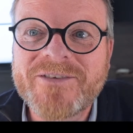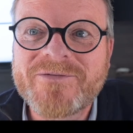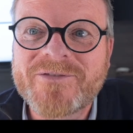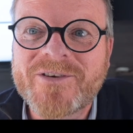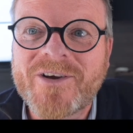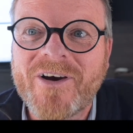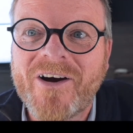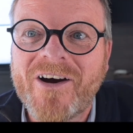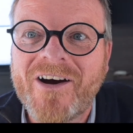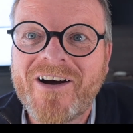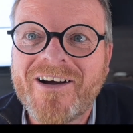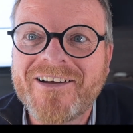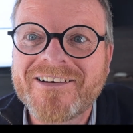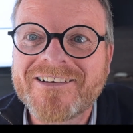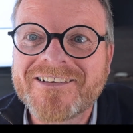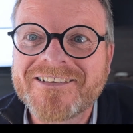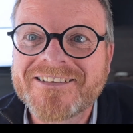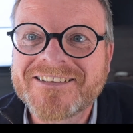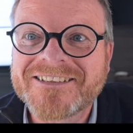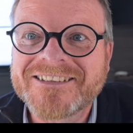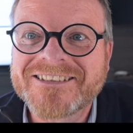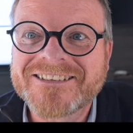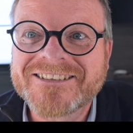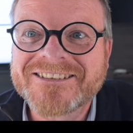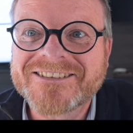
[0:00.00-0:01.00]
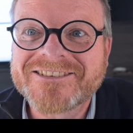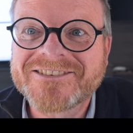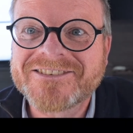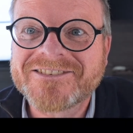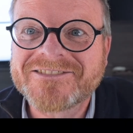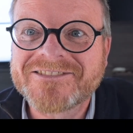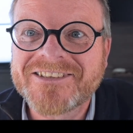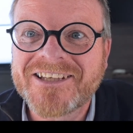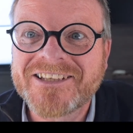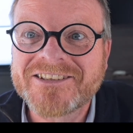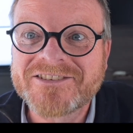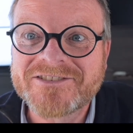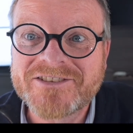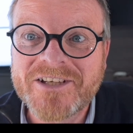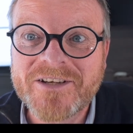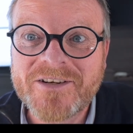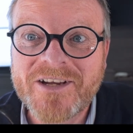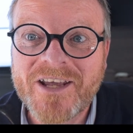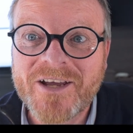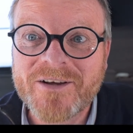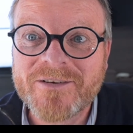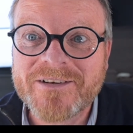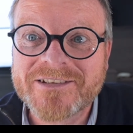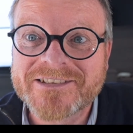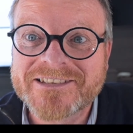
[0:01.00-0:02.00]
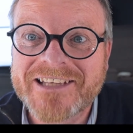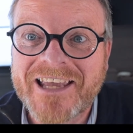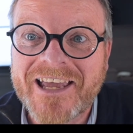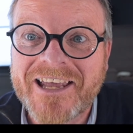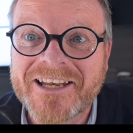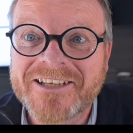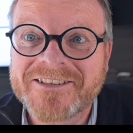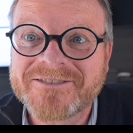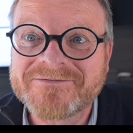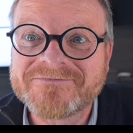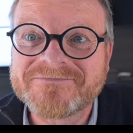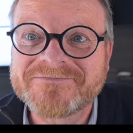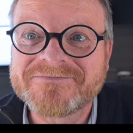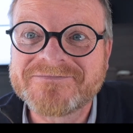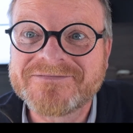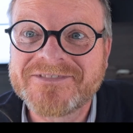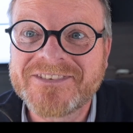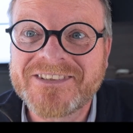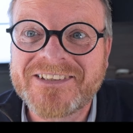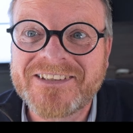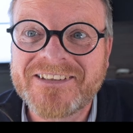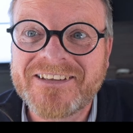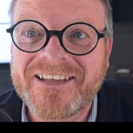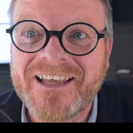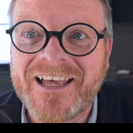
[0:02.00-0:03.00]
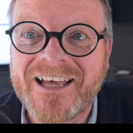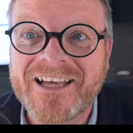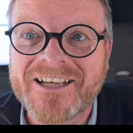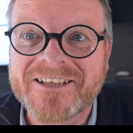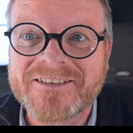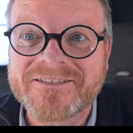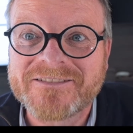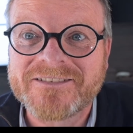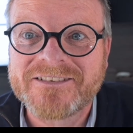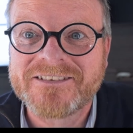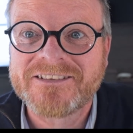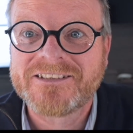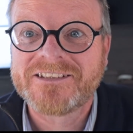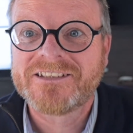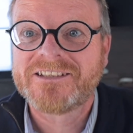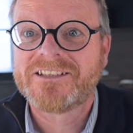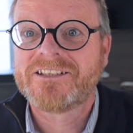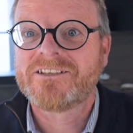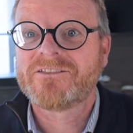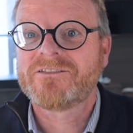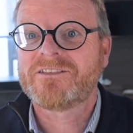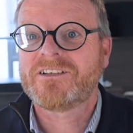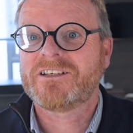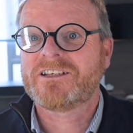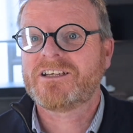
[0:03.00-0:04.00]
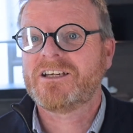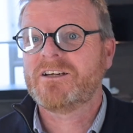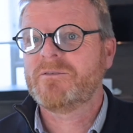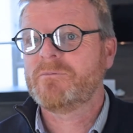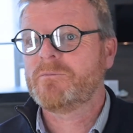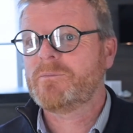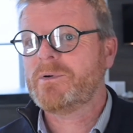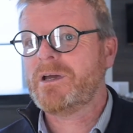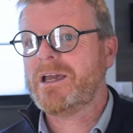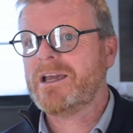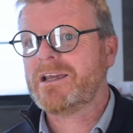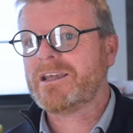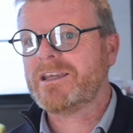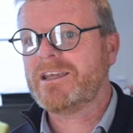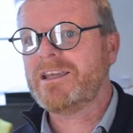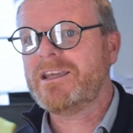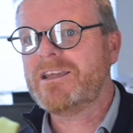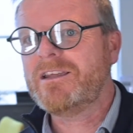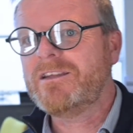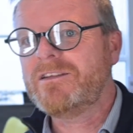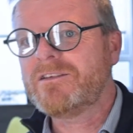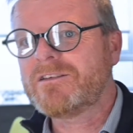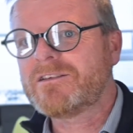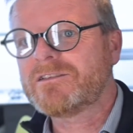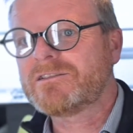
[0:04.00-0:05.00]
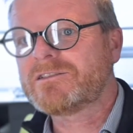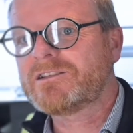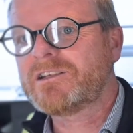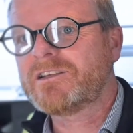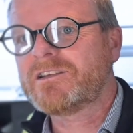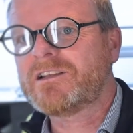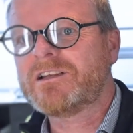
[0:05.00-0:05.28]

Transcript: got a studio set. Look at that. If I come back here, you can see the